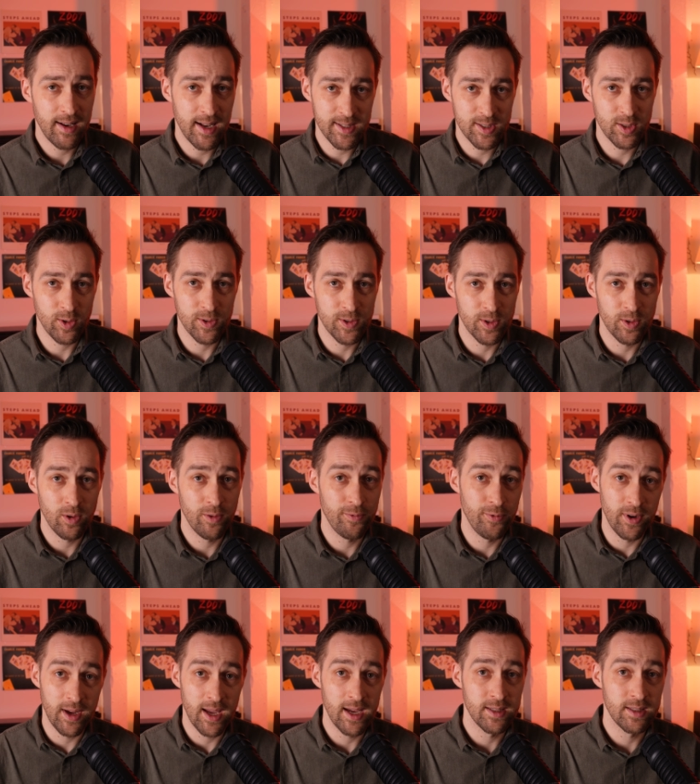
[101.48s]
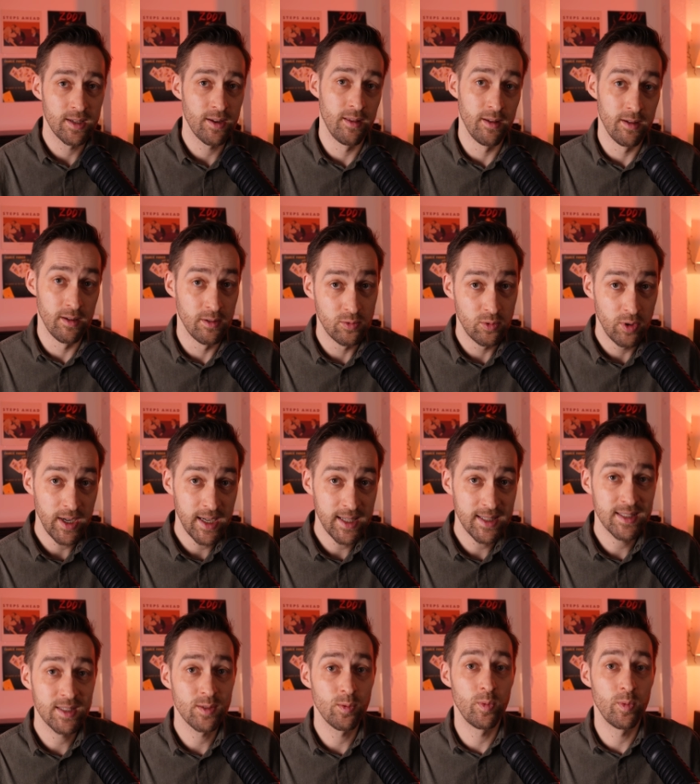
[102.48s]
let's also not forget the reeds.